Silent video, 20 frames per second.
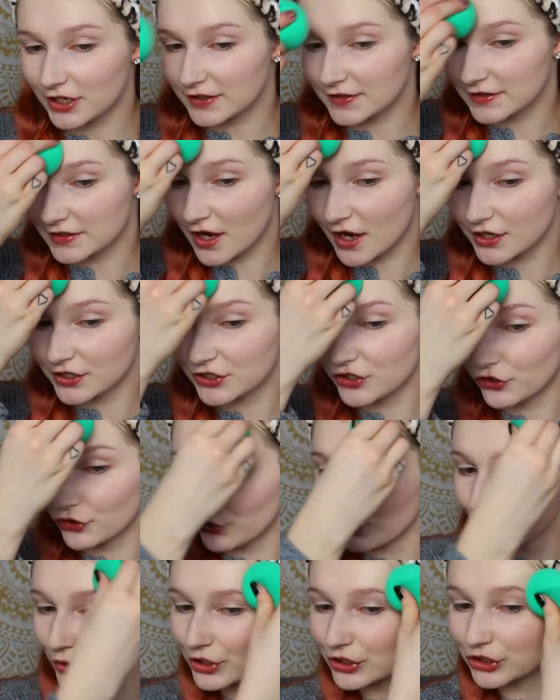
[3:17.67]
It's not
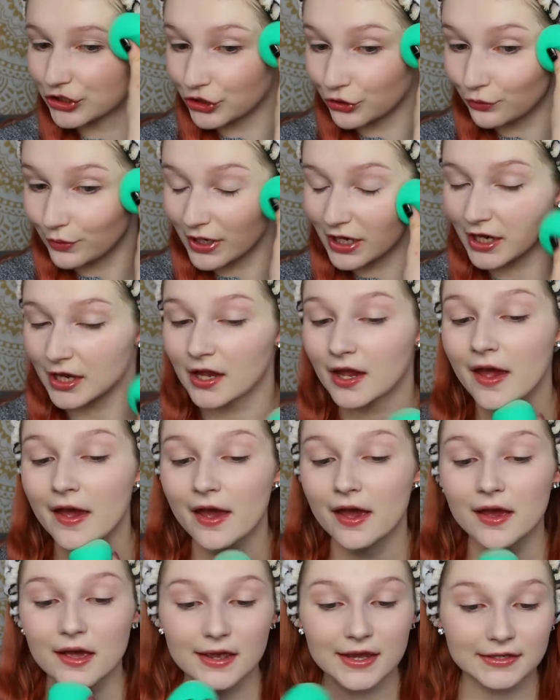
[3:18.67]
too dewy,
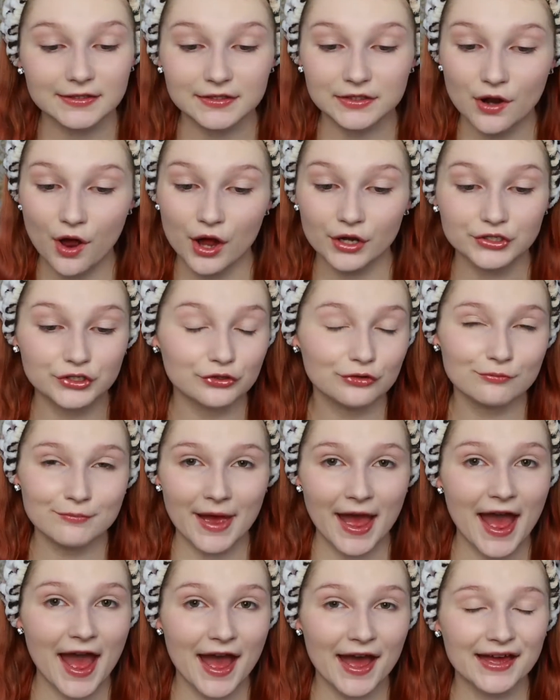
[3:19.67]
it's not too
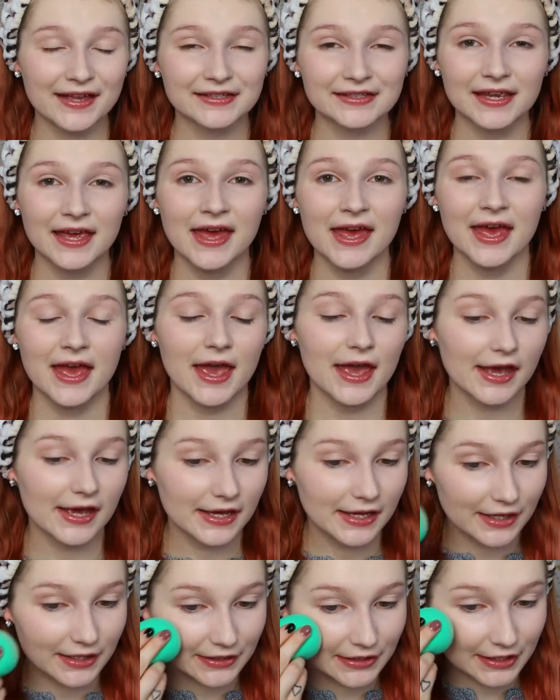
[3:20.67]
matte,
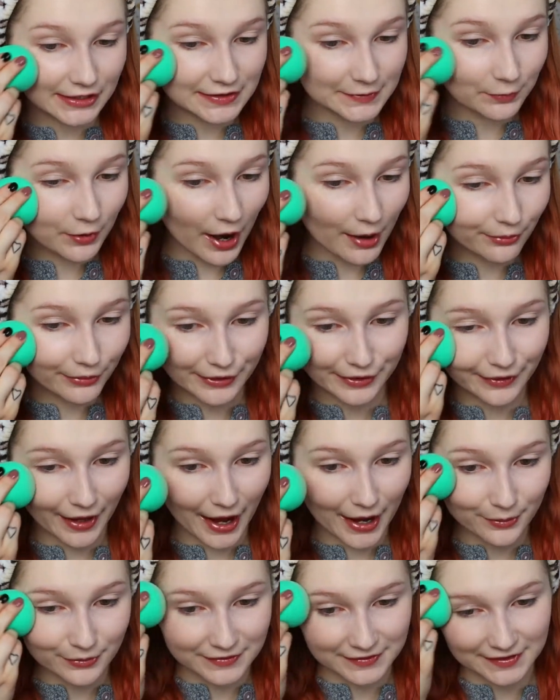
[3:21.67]
and it's probably,
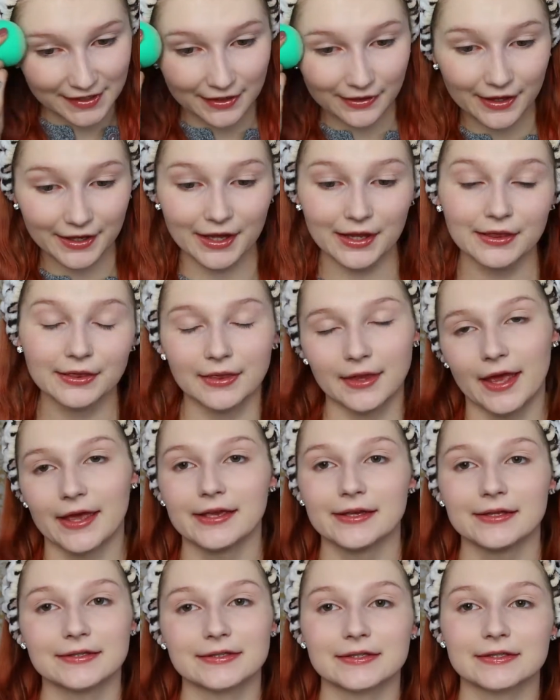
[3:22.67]
I would say, like a
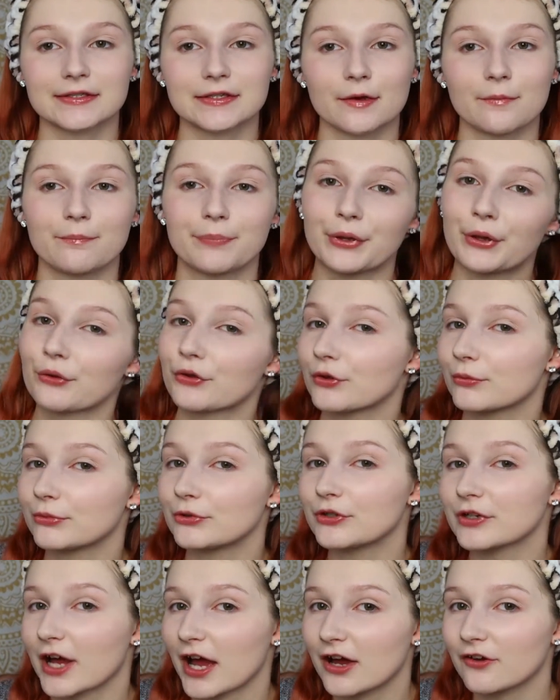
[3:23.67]
light to
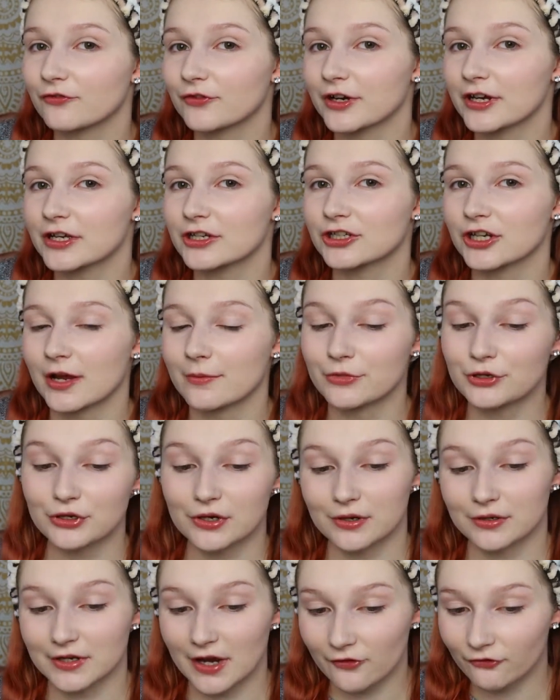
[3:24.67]
buildable coverage. I mean, you
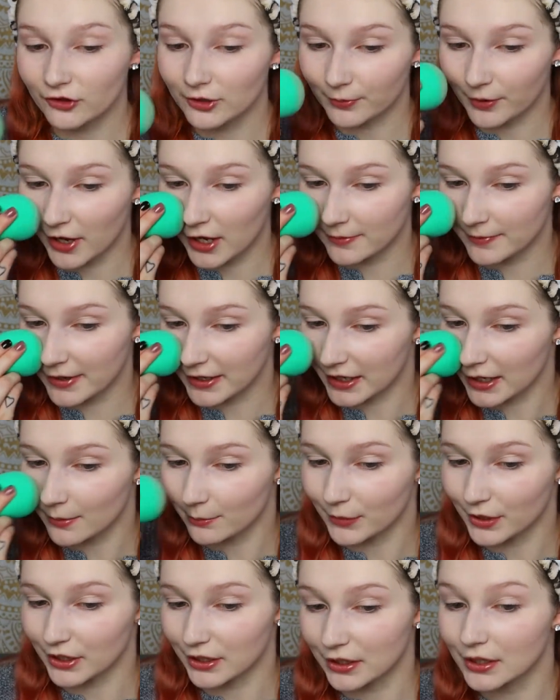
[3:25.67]
could definitely probably make it
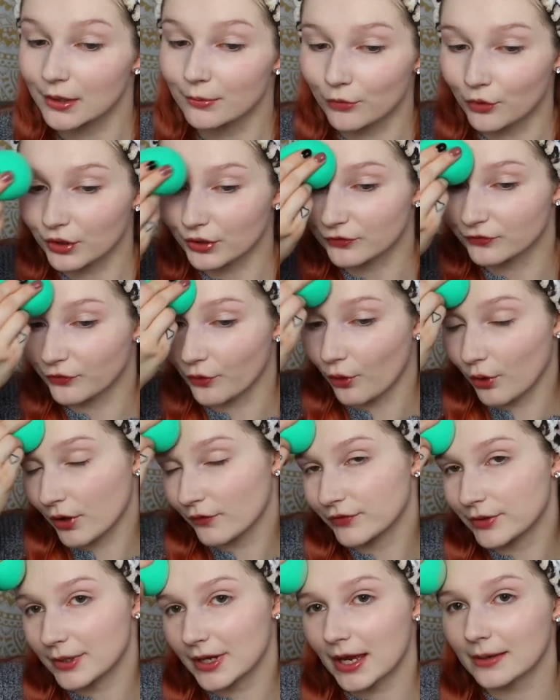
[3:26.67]
medium or full
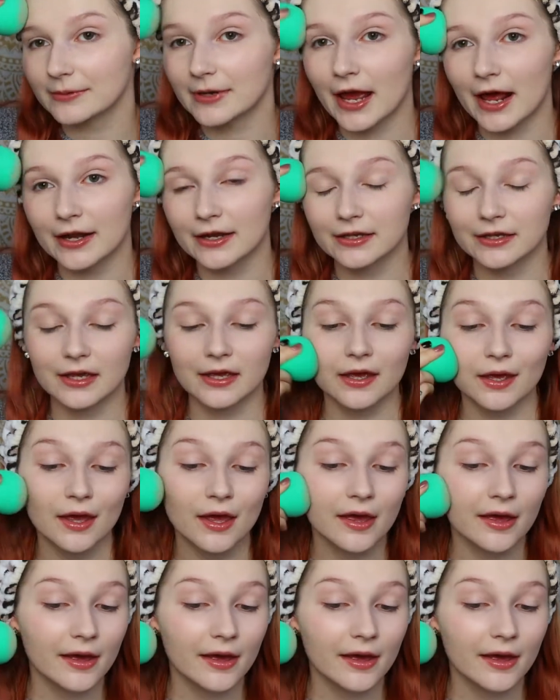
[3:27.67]
if you kept adding it.